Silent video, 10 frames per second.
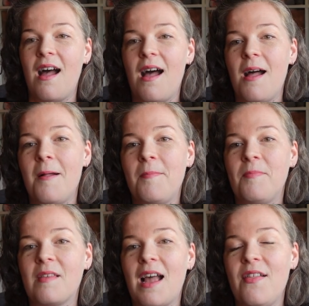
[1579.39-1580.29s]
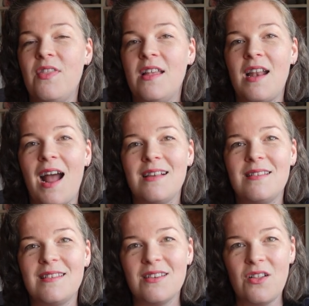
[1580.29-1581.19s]
And then I
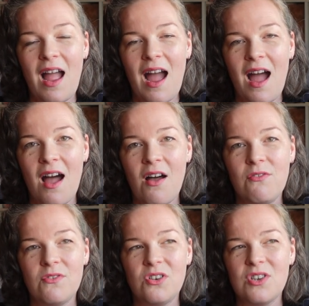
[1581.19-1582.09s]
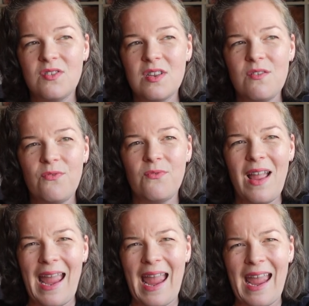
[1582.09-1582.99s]
still have just a
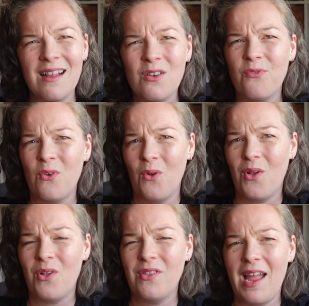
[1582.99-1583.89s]
handful,